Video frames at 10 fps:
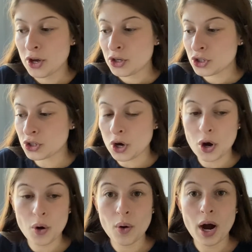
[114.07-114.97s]

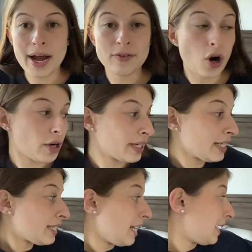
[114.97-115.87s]
So I've
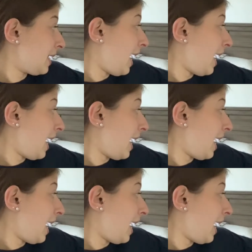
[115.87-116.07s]
already taken